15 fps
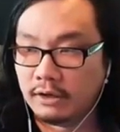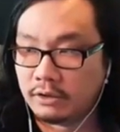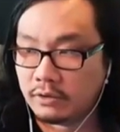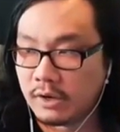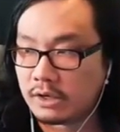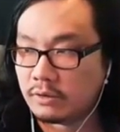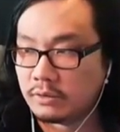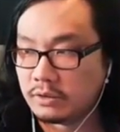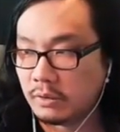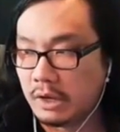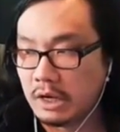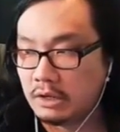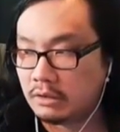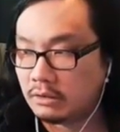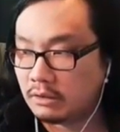The director was
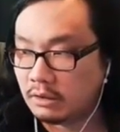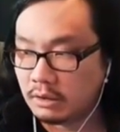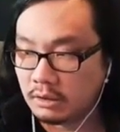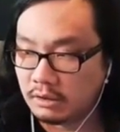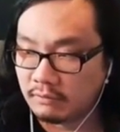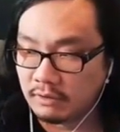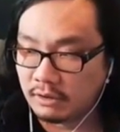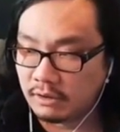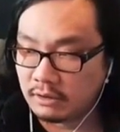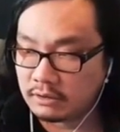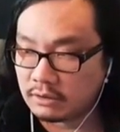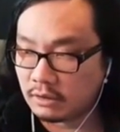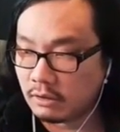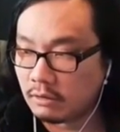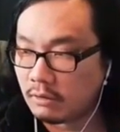great and everything.
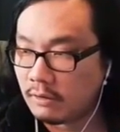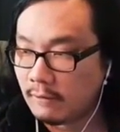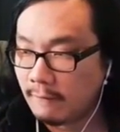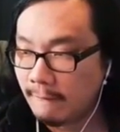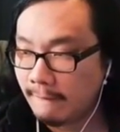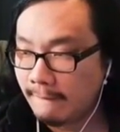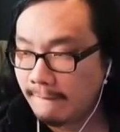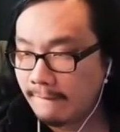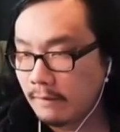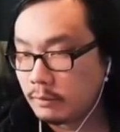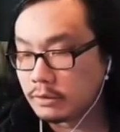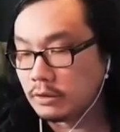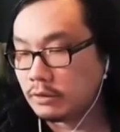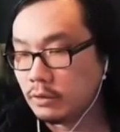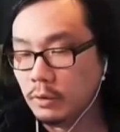So it
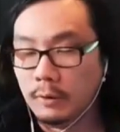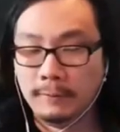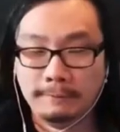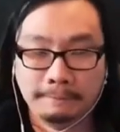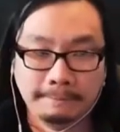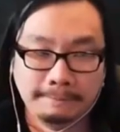was still cool.